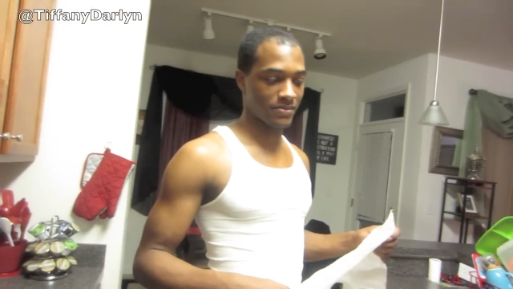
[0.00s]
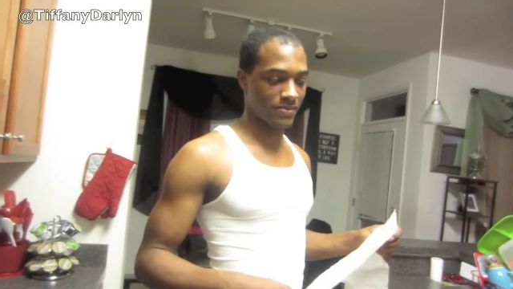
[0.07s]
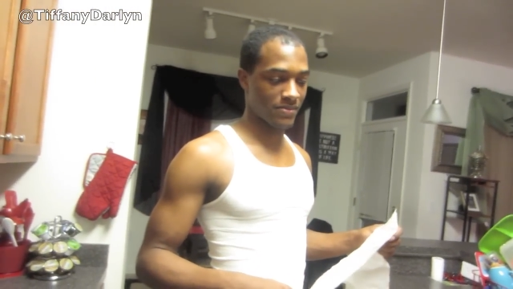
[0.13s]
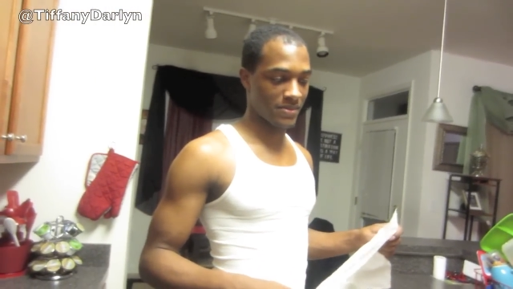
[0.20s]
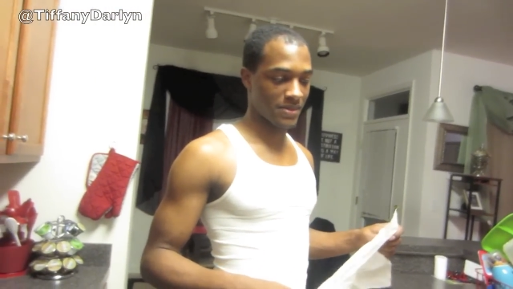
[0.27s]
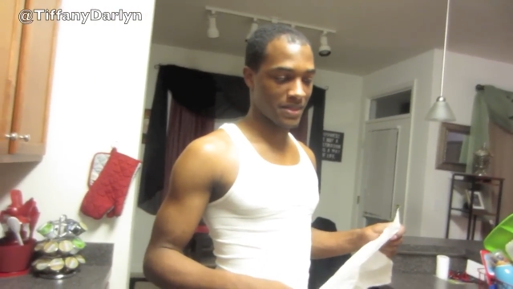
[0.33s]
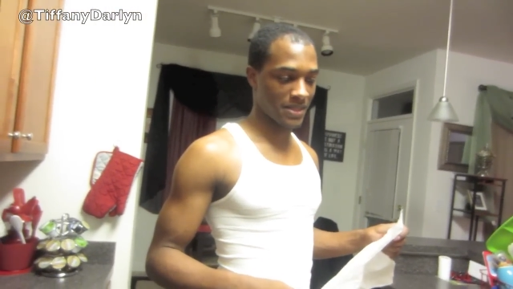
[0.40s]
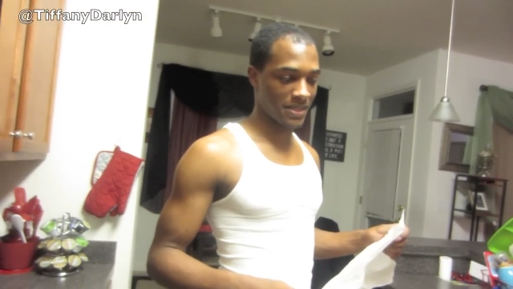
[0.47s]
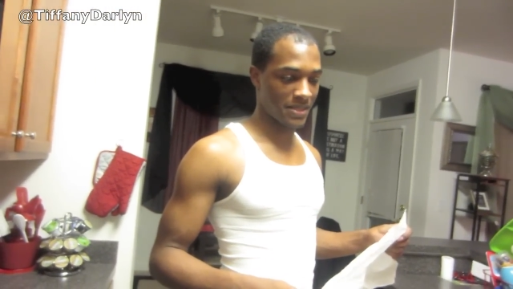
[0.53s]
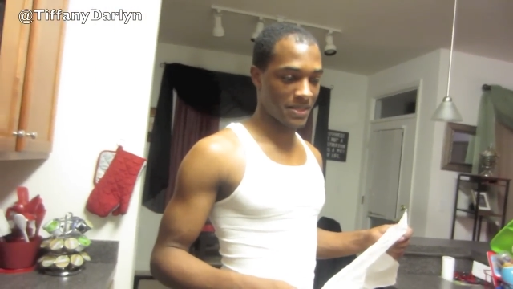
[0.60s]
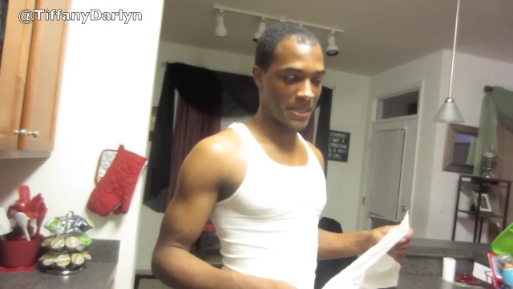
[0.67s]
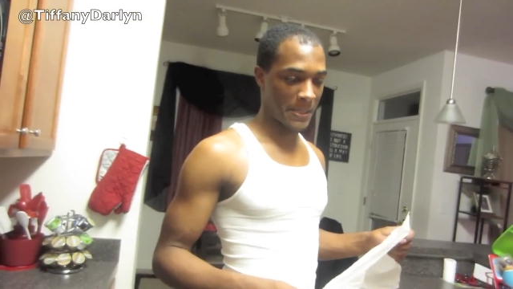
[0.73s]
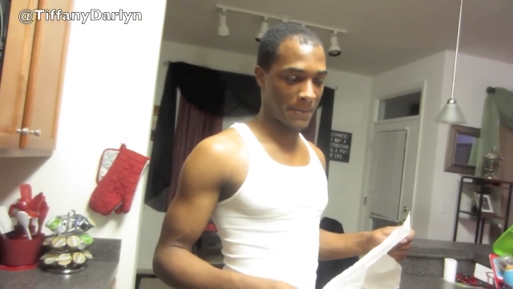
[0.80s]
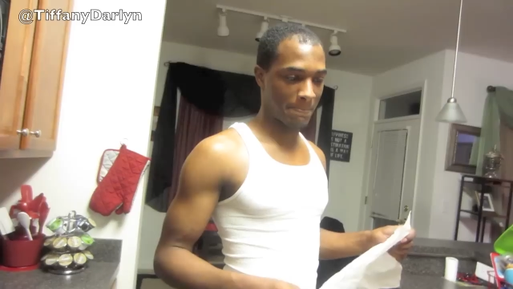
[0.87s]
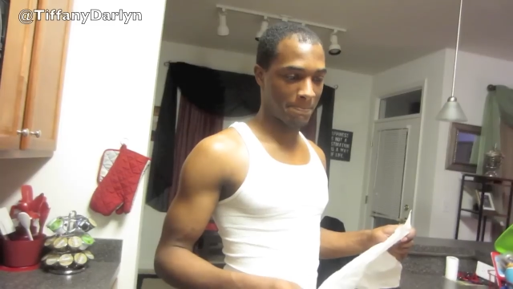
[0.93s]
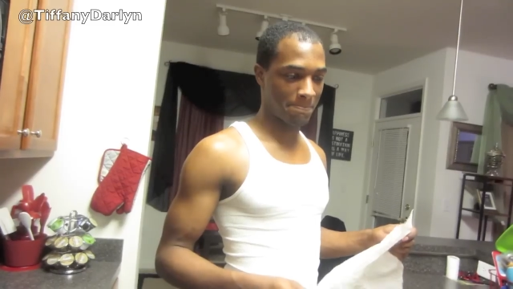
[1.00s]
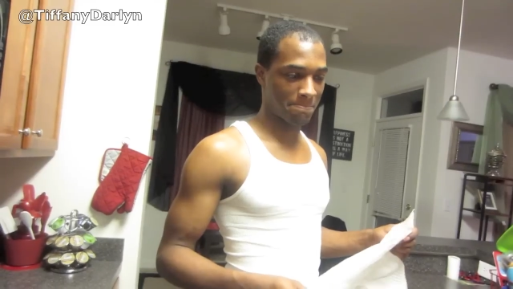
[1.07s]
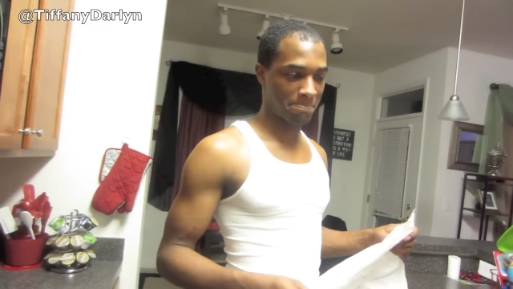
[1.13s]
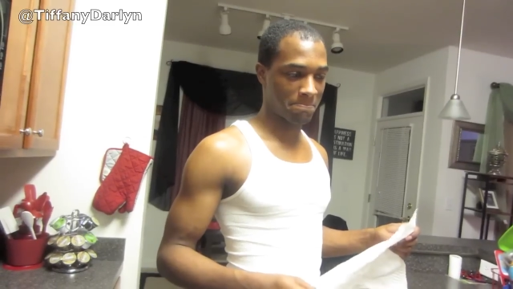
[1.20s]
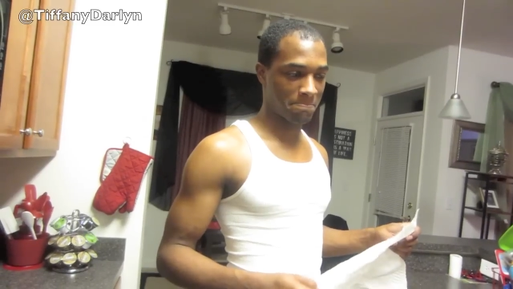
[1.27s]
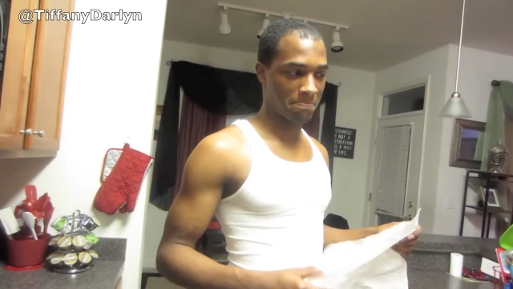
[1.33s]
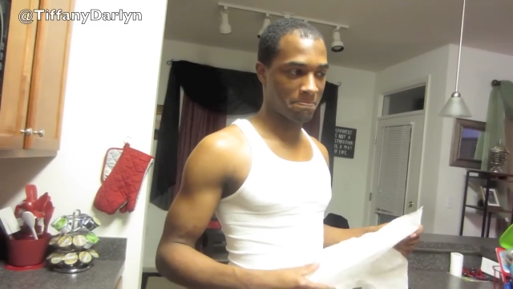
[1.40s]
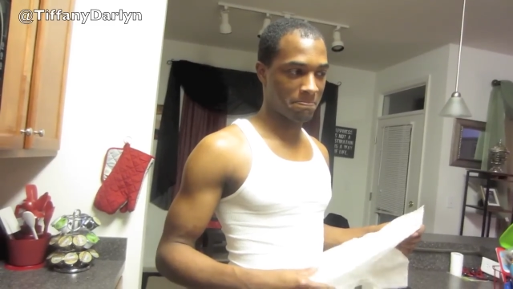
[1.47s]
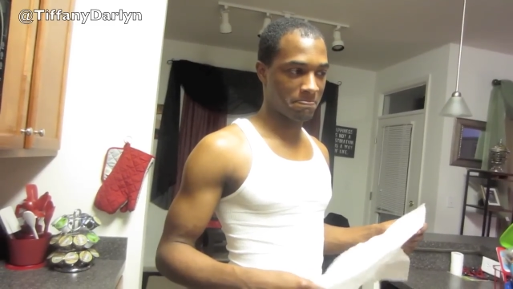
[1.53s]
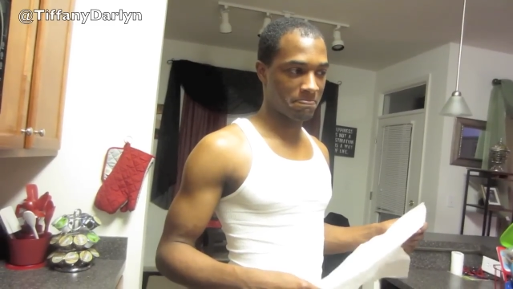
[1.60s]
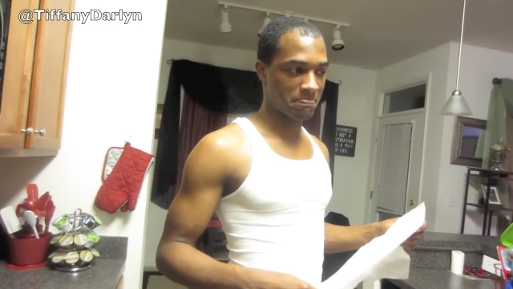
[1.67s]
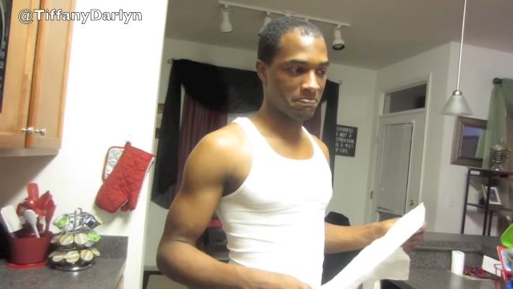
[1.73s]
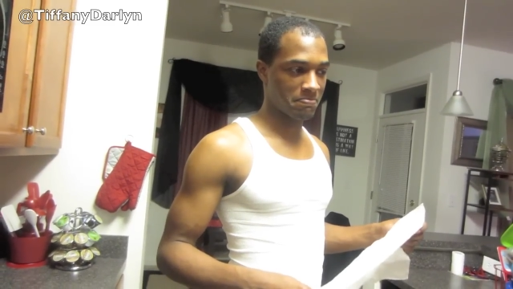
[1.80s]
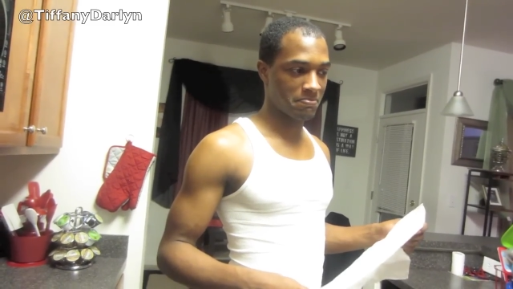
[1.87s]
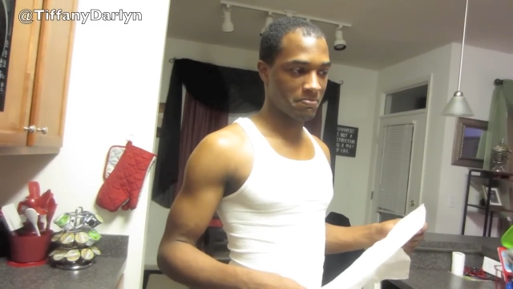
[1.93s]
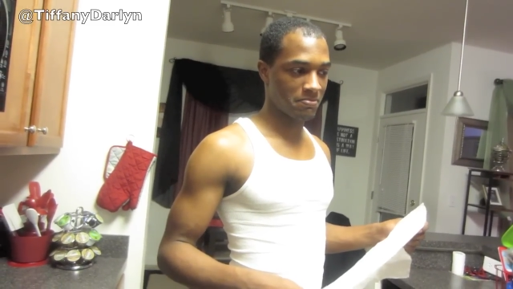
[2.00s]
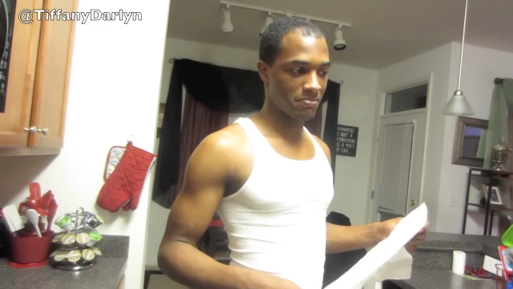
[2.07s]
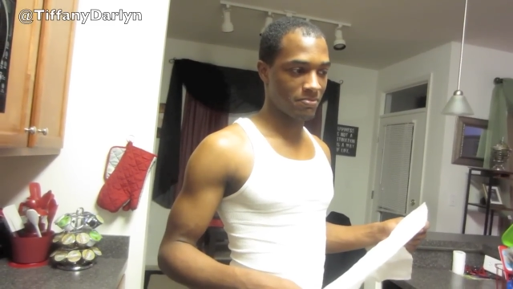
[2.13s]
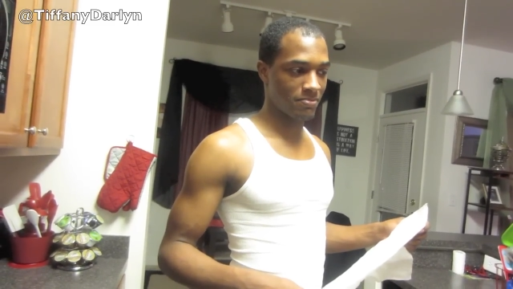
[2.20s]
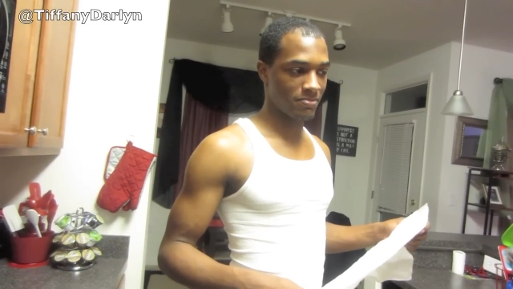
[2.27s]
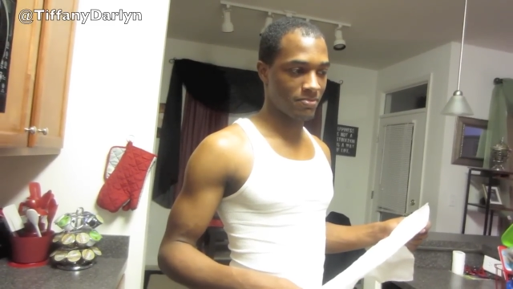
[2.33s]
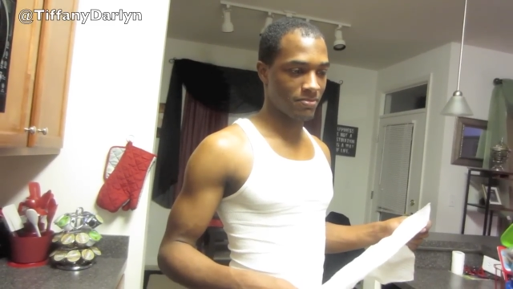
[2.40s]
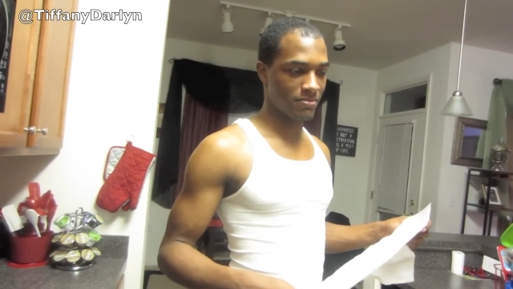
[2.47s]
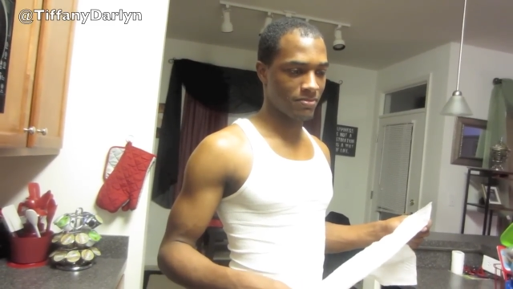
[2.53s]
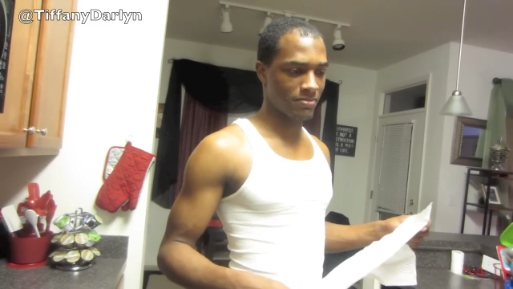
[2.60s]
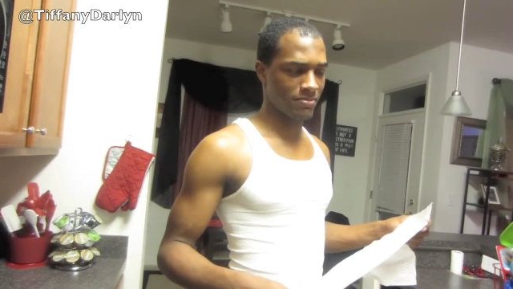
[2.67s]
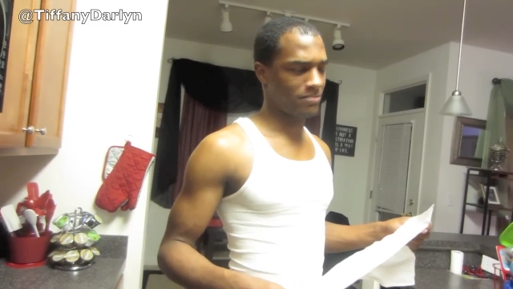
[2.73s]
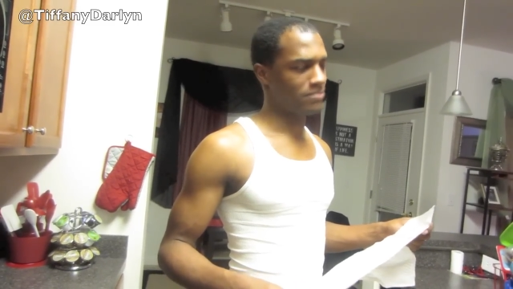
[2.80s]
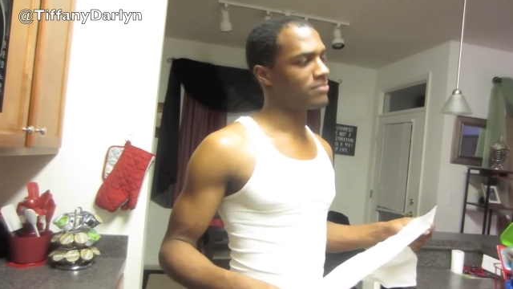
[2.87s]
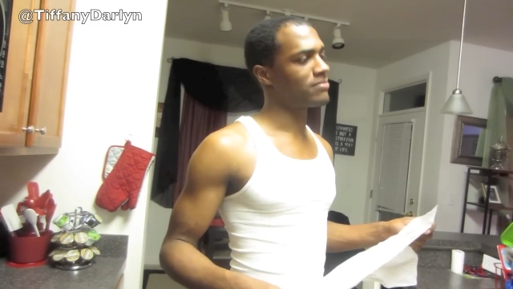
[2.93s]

(silence)